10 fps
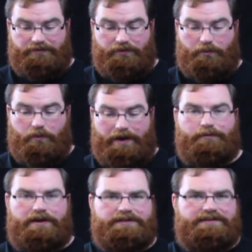the White
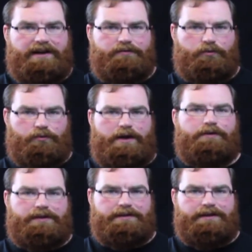Raven is kind of a
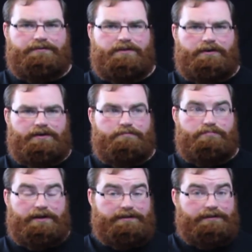rarity in Theria,
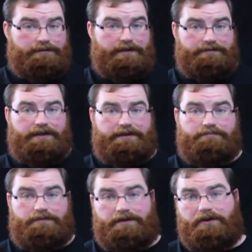but
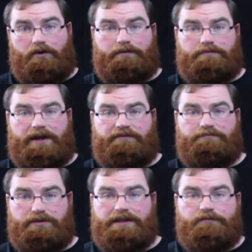they are kind
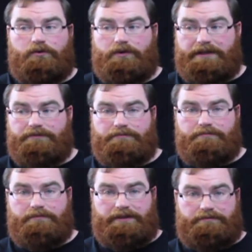of plentiful in
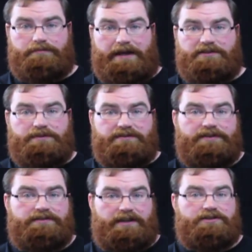that
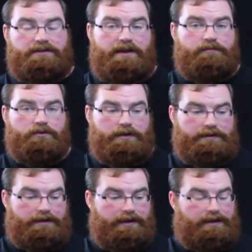specific section of the
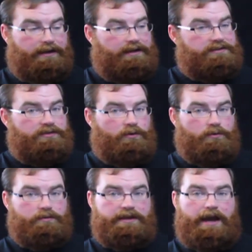Evergreen.
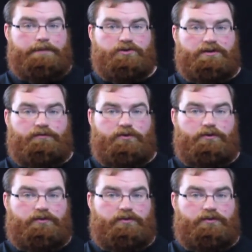So capturing a few of